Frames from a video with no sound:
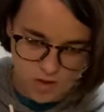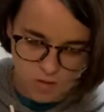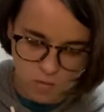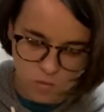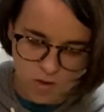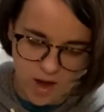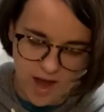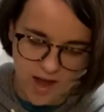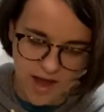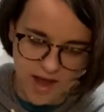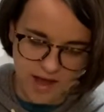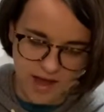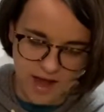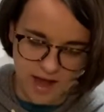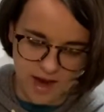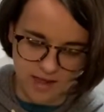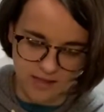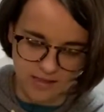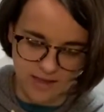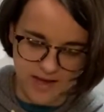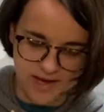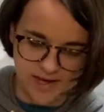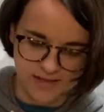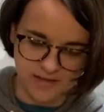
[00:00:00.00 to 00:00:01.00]
I get kind of
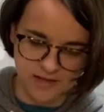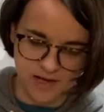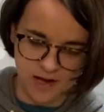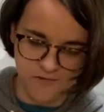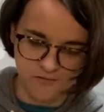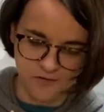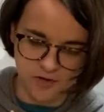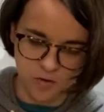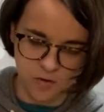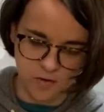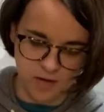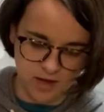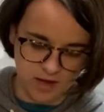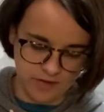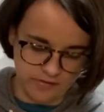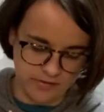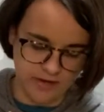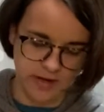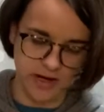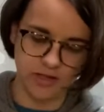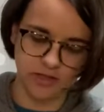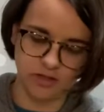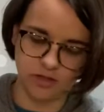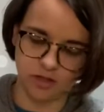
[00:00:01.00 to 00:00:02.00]
lazy after a while and
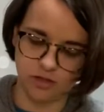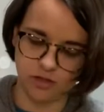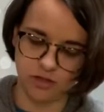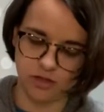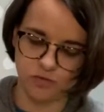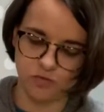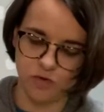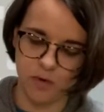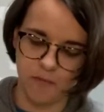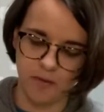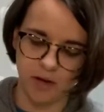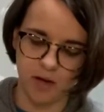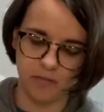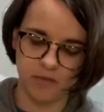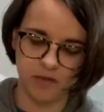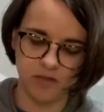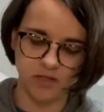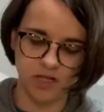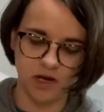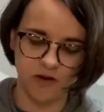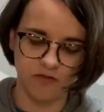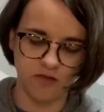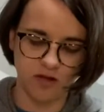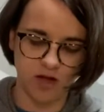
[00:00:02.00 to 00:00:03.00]
then I start just ripping them
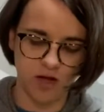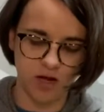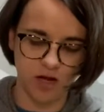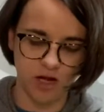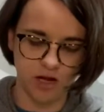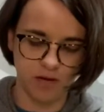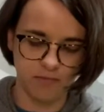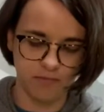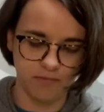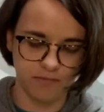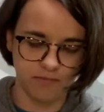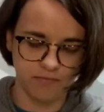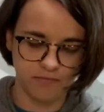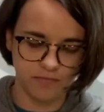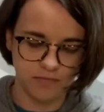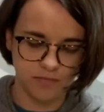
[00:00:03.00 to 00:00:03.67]
instead of cutting them.